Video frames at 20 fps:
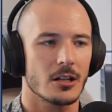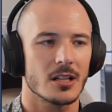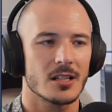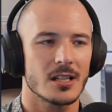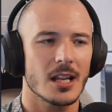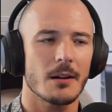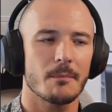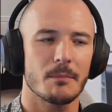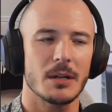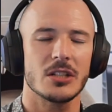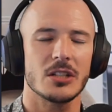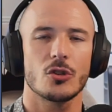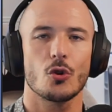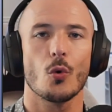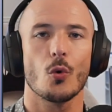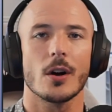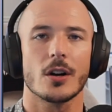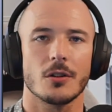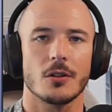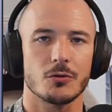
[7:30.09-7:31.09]
because that means
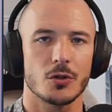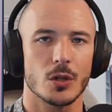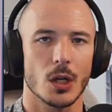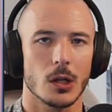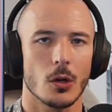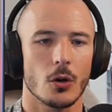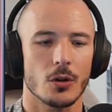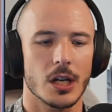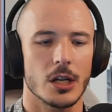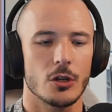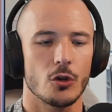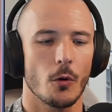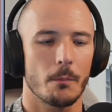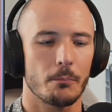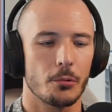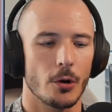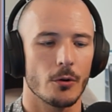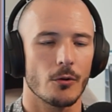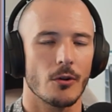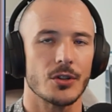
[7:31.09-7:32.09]
you are going to lock in your
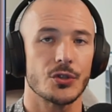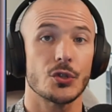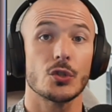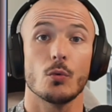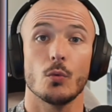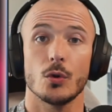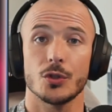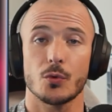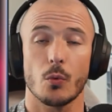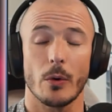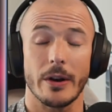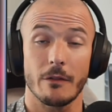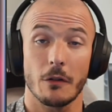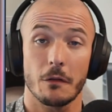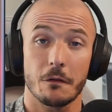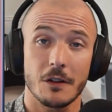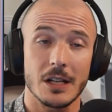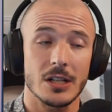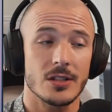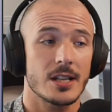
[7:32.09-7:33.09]
progress towards whatever
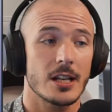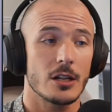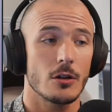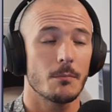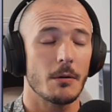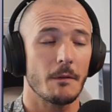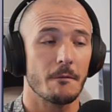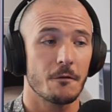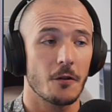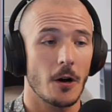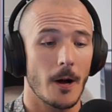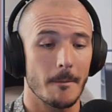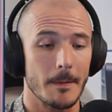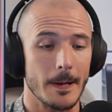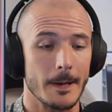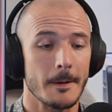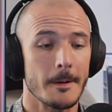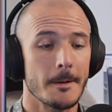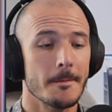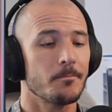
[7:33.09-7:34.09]
feats that you've been farming.